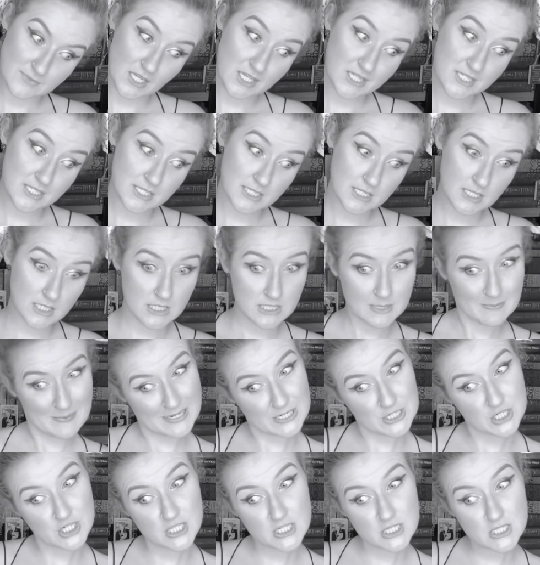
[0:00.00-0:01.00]

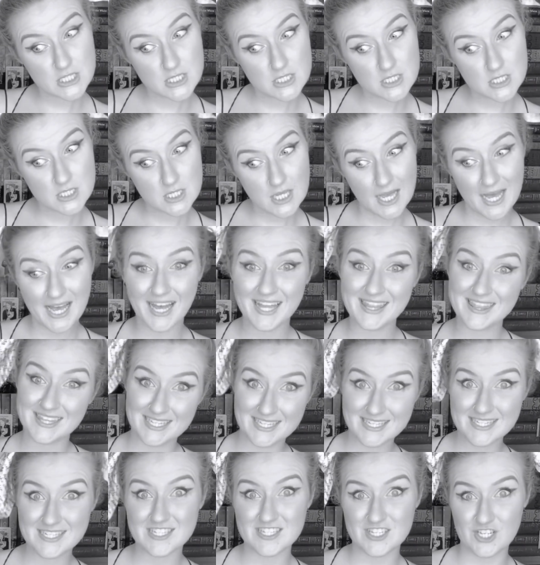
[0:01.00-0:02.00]
Suspicious? I
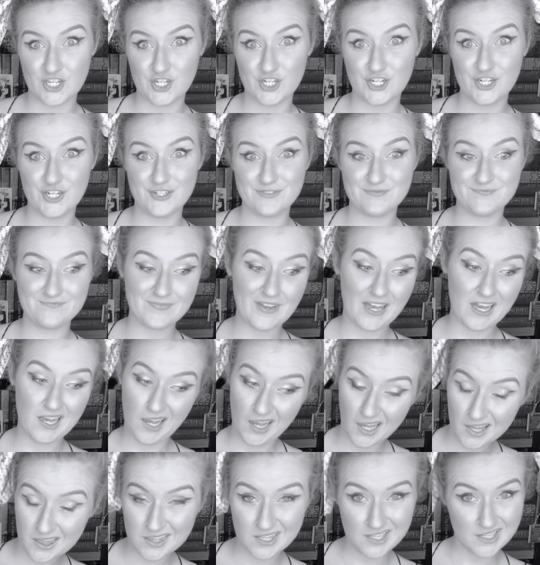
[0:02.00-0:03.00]
think so. I
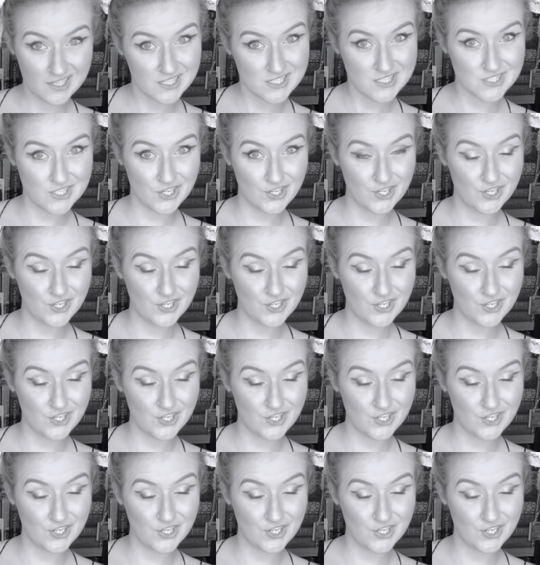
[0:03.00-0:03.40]
think so.